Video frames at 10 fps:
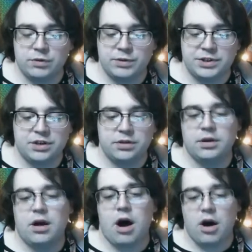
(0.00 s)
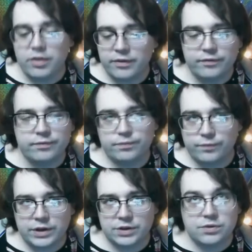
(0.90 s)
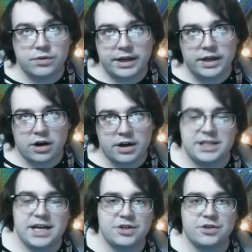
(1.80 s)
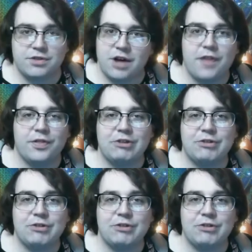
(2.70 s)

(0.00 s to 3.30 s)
which all of Victorian architecture is Gothic